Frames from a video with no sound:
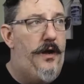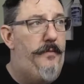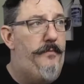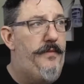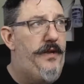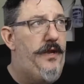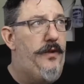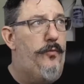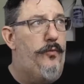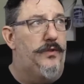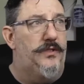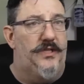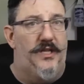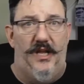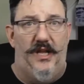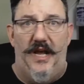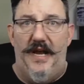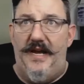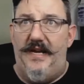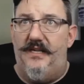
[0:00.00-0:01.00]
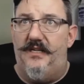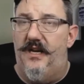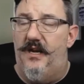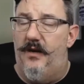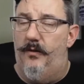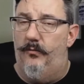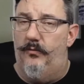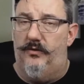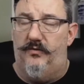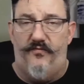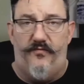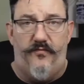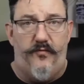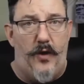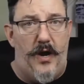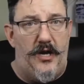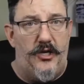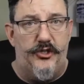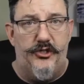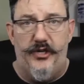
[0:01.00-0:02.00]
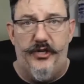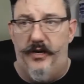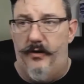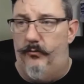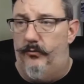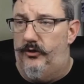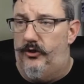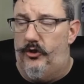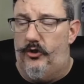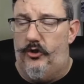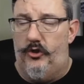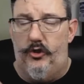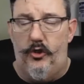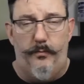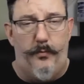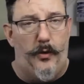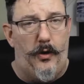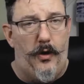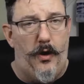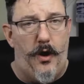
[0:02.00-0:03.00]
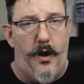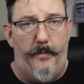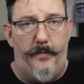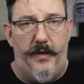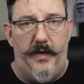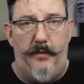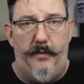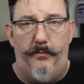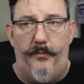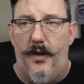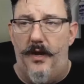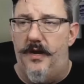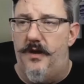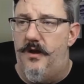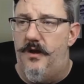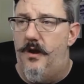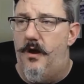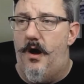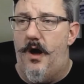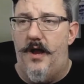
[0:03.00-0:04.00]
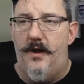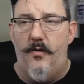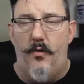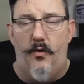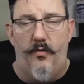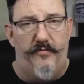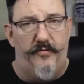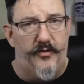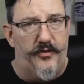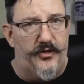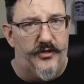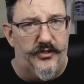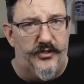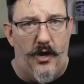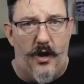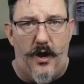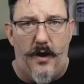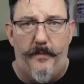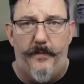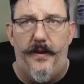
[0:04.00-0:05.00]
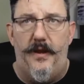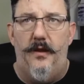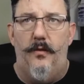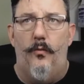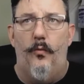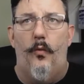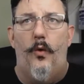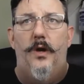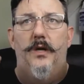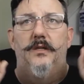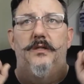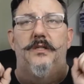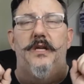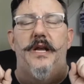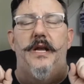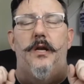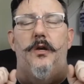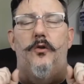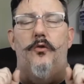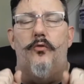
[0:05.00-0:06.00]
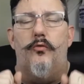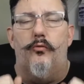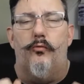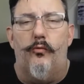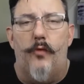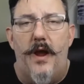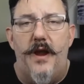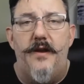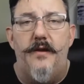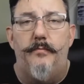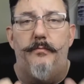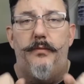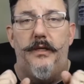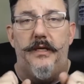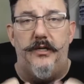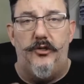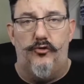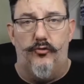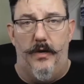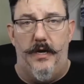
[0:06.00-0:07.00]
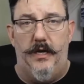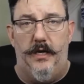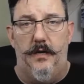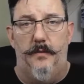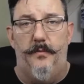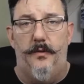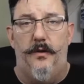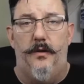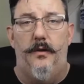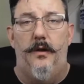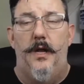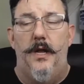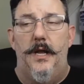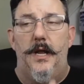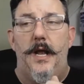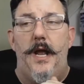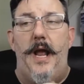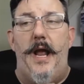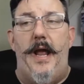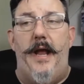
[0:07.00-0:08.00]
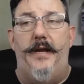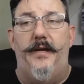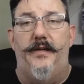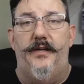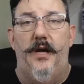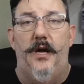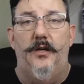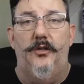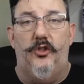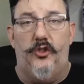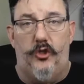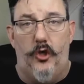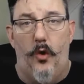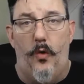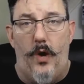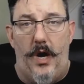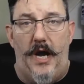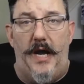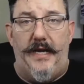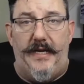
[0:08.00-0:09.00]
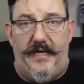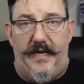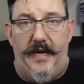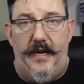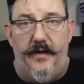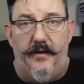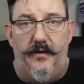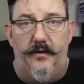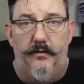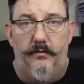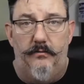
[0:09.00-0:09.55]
It was light. It was fresh. It was super hoppy, but not over the top. It was incredibly drinkable, and so I did.